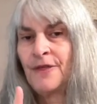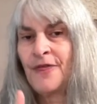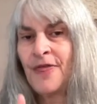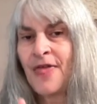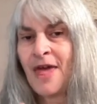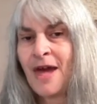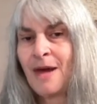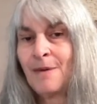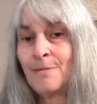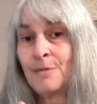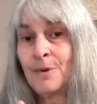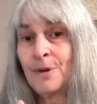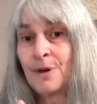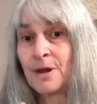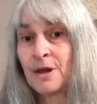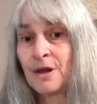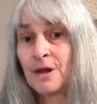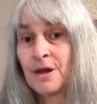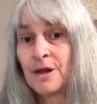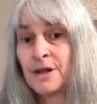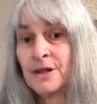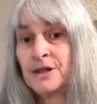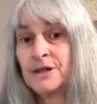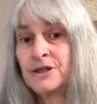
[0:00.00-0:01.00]
that
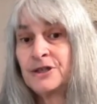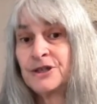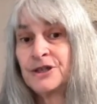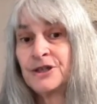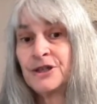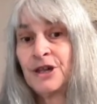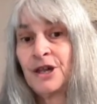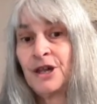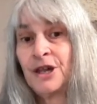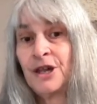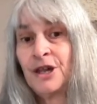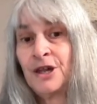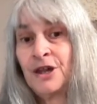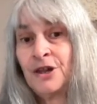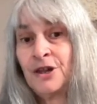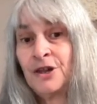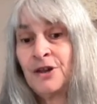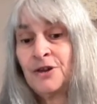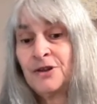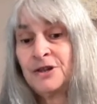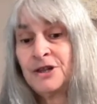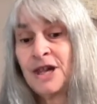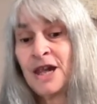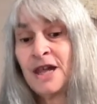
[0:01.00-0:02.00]
because
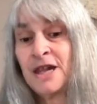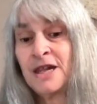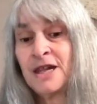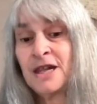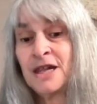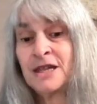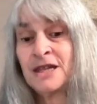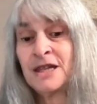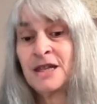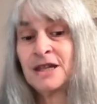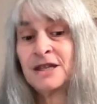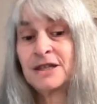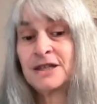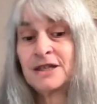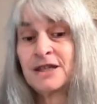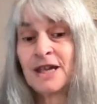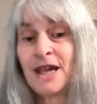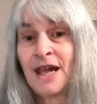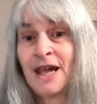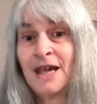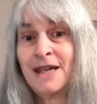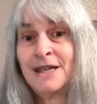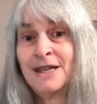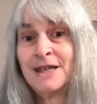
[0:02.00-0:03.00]
you're taking this
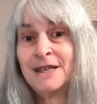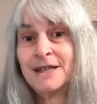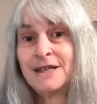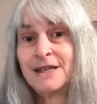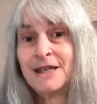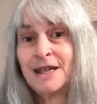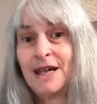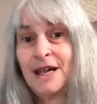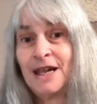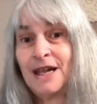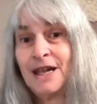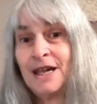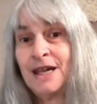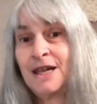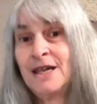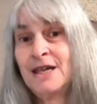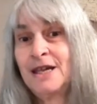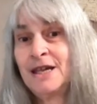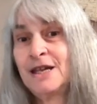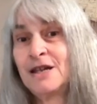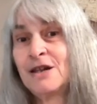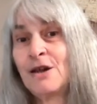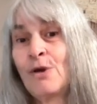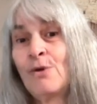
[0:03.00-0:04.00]
and it's
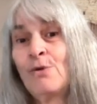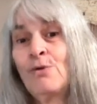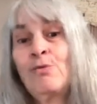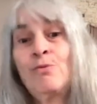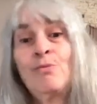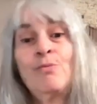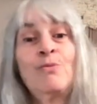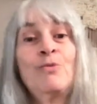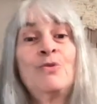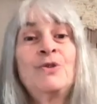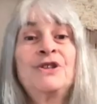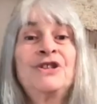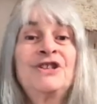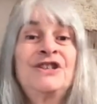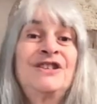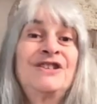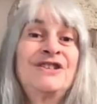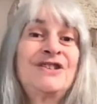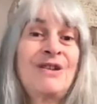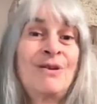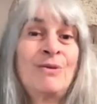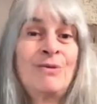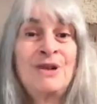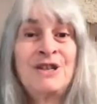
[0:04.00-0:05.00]
hitting home, which
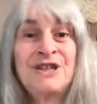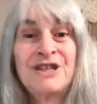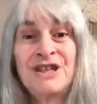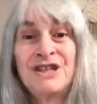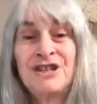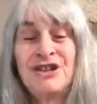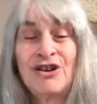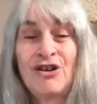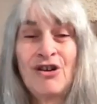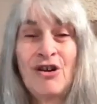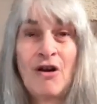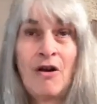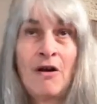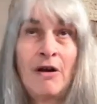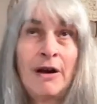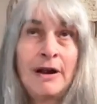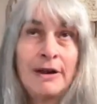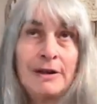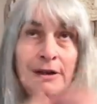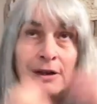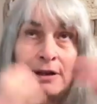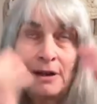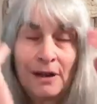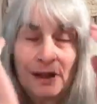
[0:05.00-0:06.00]
is always in your
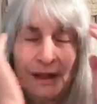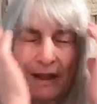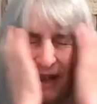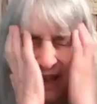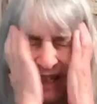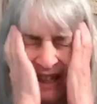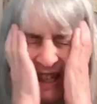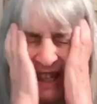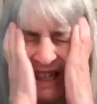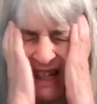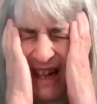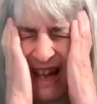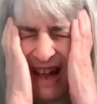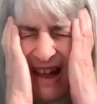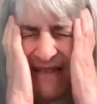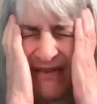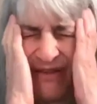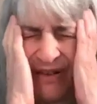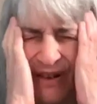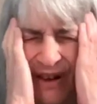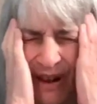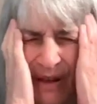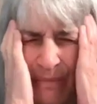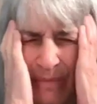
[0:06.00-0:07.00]
heart, it's
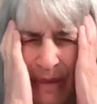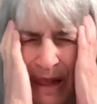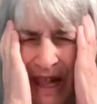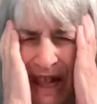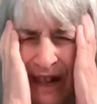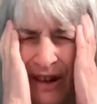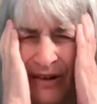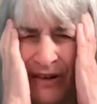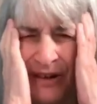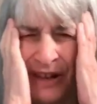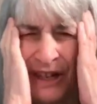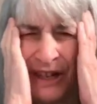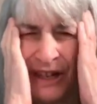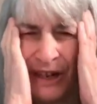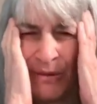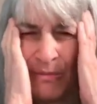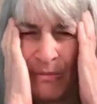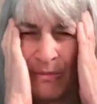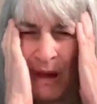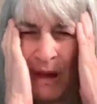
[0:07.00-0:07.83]
never up here in your